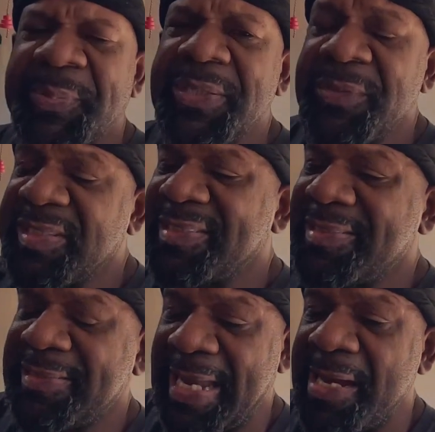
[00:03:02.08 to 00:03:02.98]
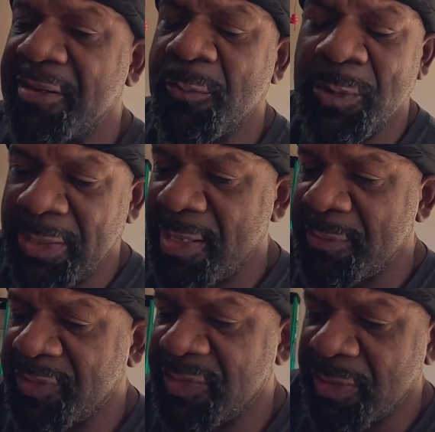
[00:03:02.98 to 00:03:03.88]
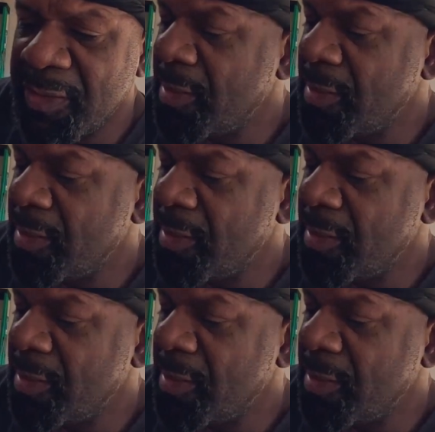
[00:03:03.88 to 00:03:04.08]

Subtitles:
pretty much the standard when it comes to,